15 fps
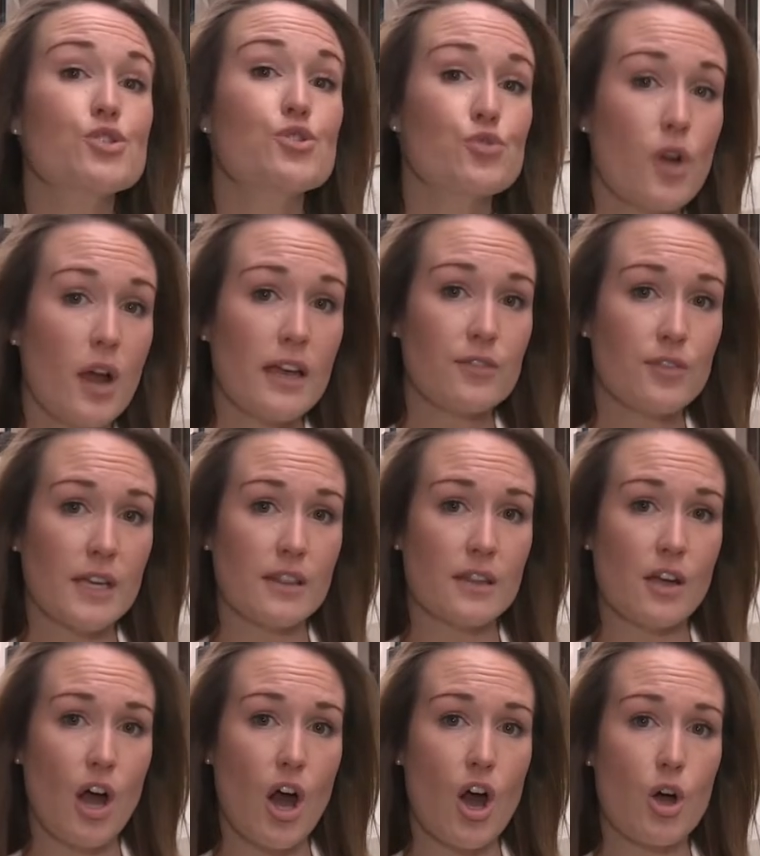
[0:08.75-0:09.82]
driving the
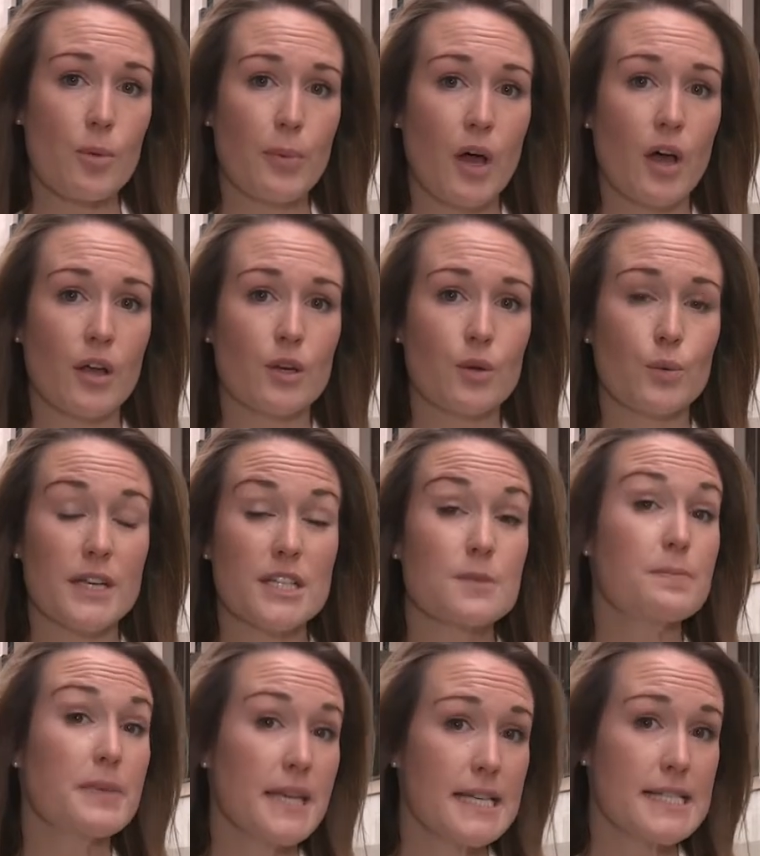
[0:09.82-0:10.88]
car behind which
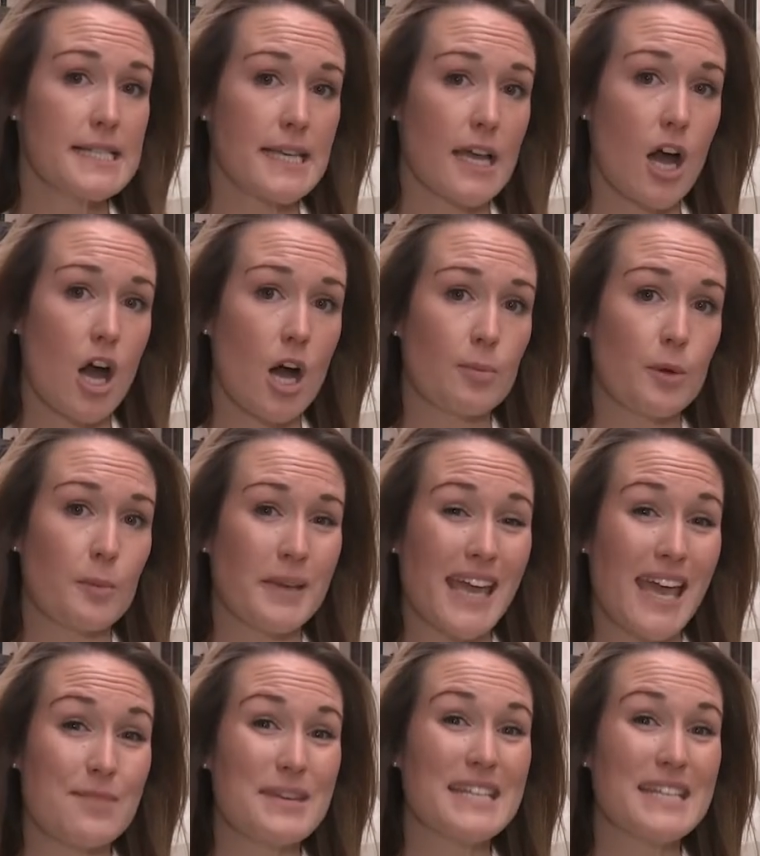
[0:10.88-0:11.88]
PC Harper became